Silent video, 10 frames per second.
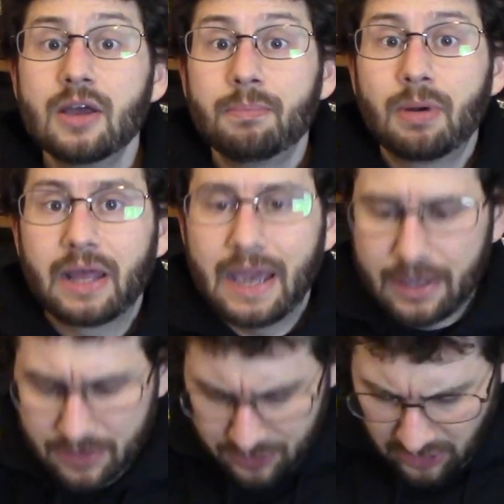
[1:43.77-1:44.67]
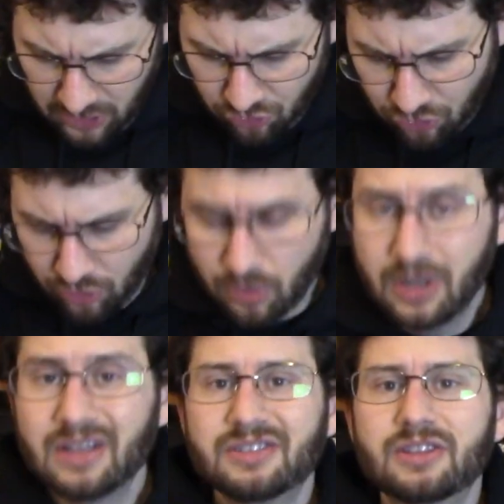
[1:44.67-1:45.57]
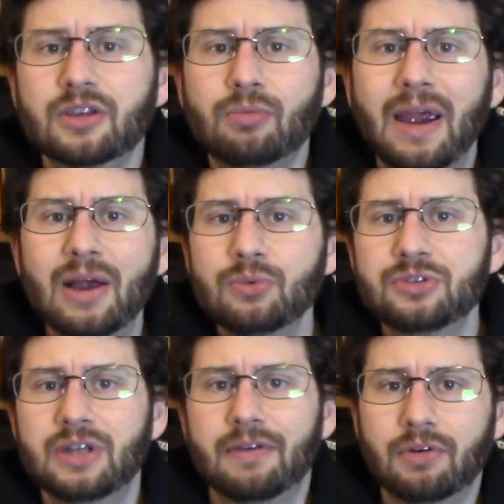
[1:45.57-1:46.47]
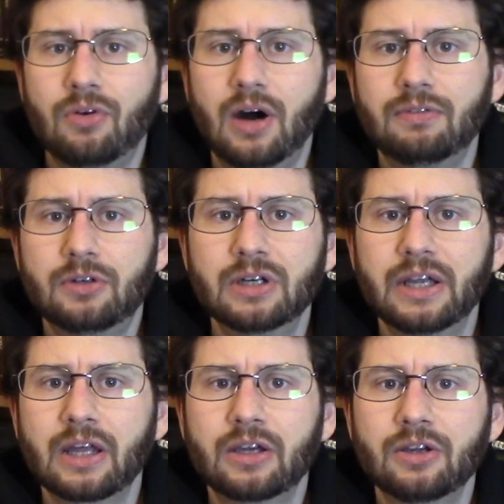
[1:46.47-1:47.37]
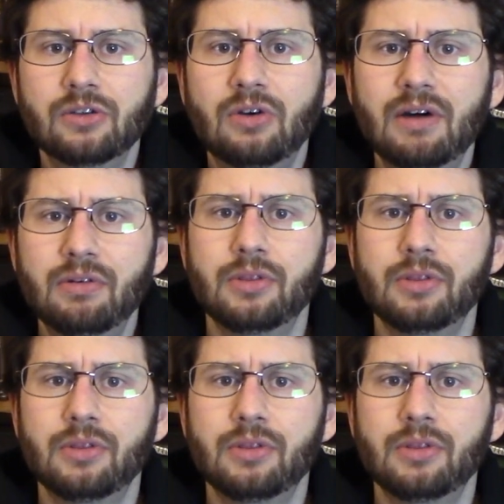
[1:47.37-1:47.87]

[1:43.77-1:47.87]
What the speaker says: But I had this issue that the ground's never level and I couldn't level the